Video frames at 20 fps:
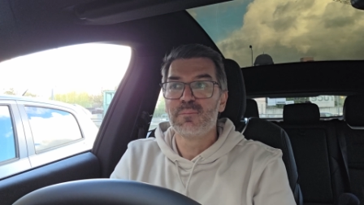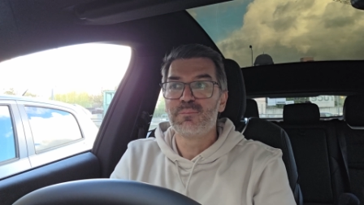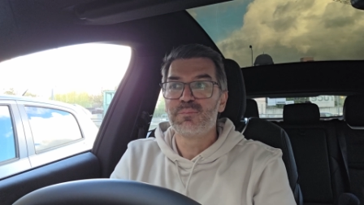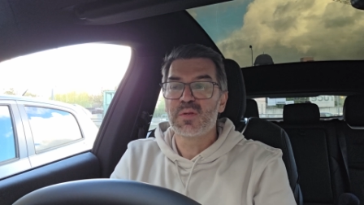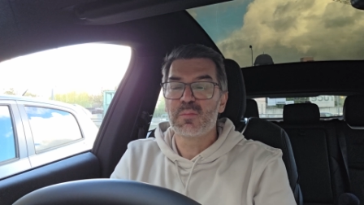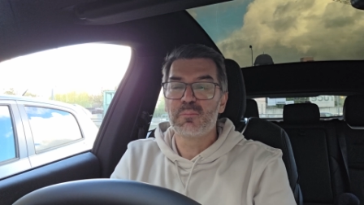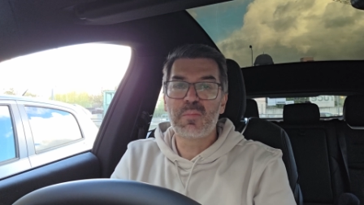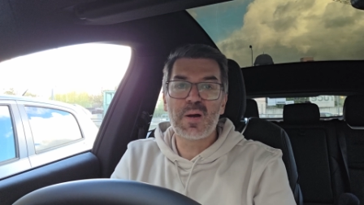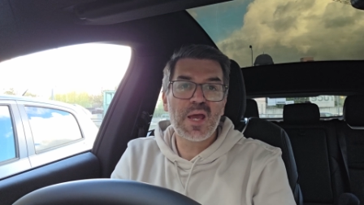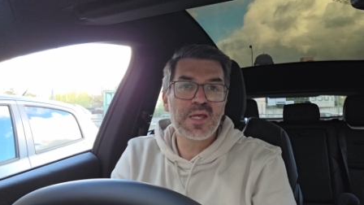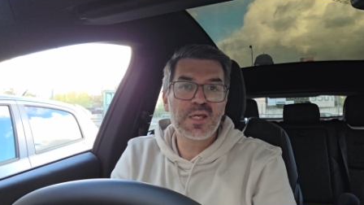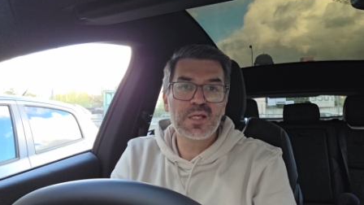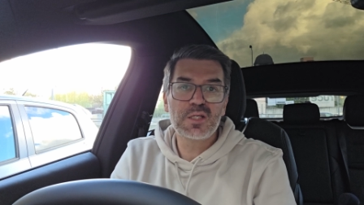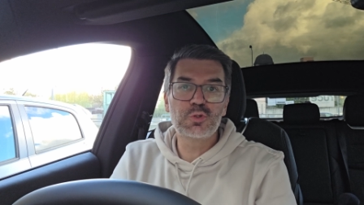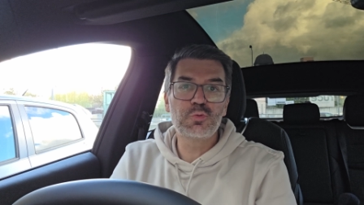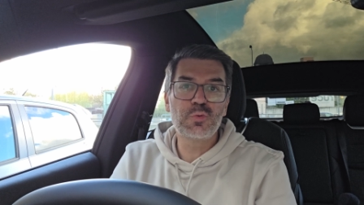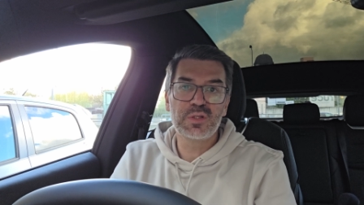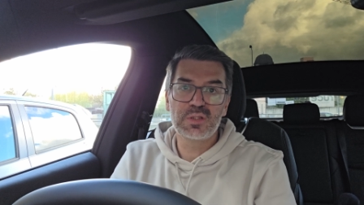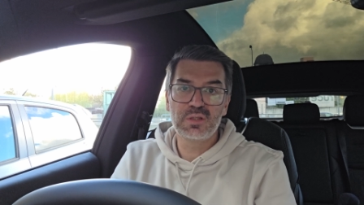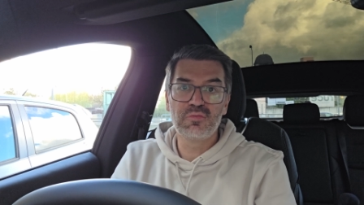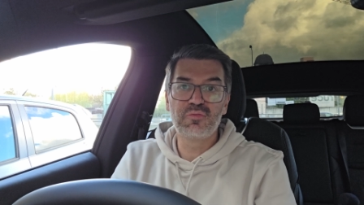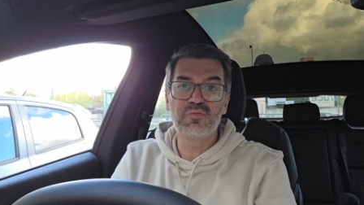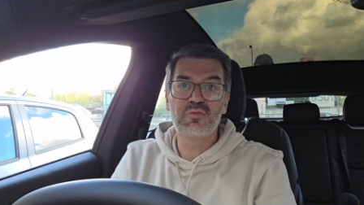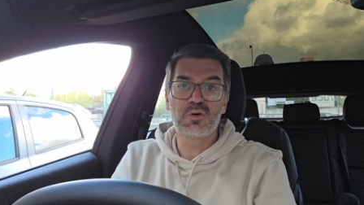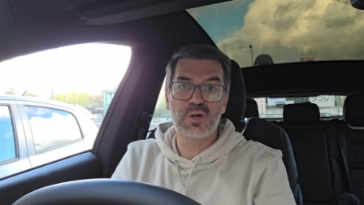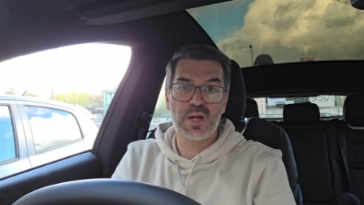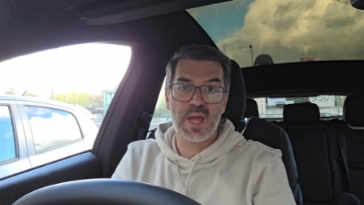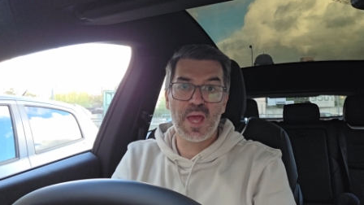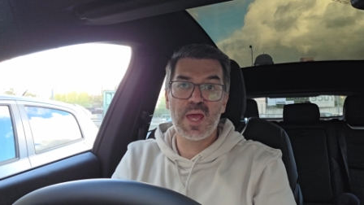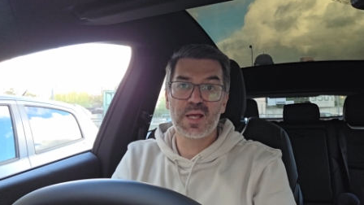buying
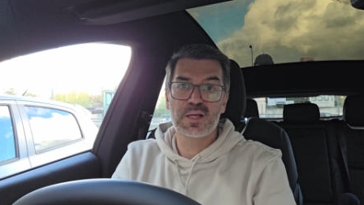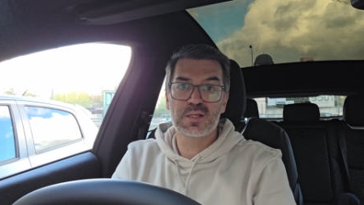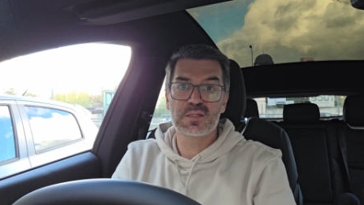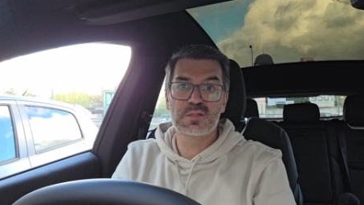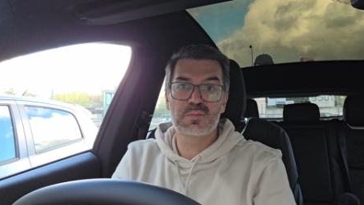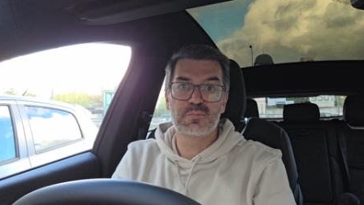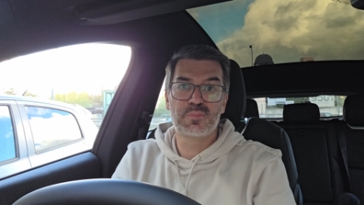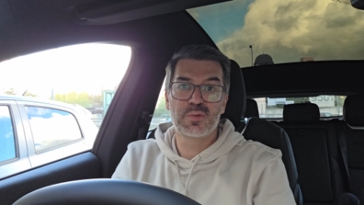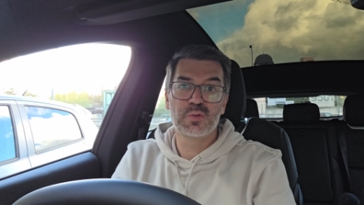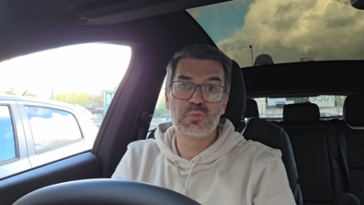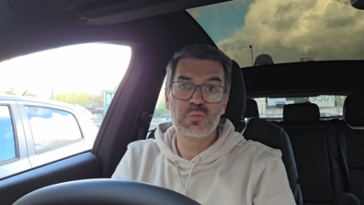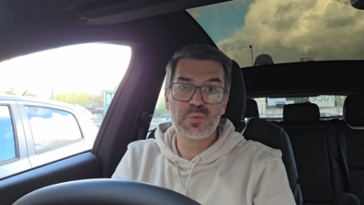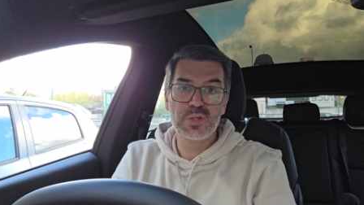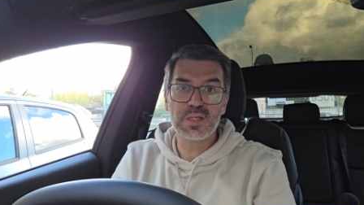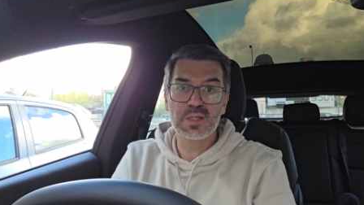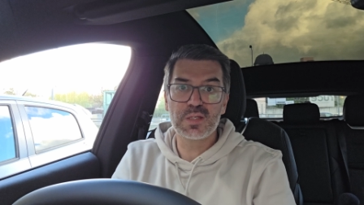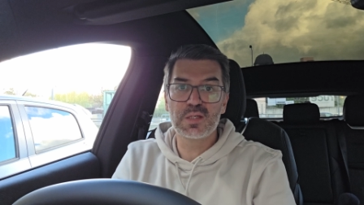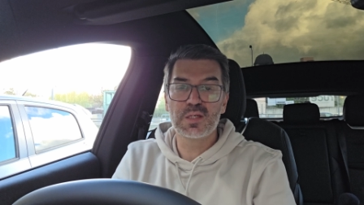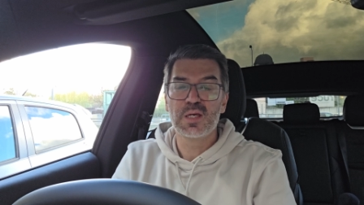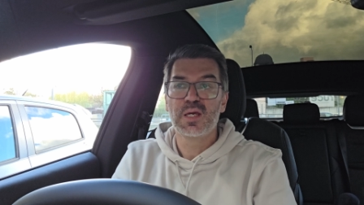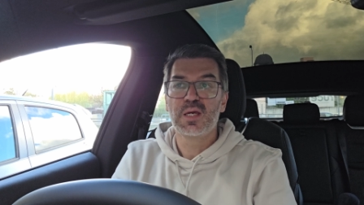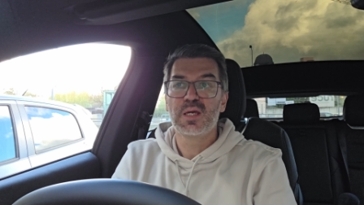24 eggs per week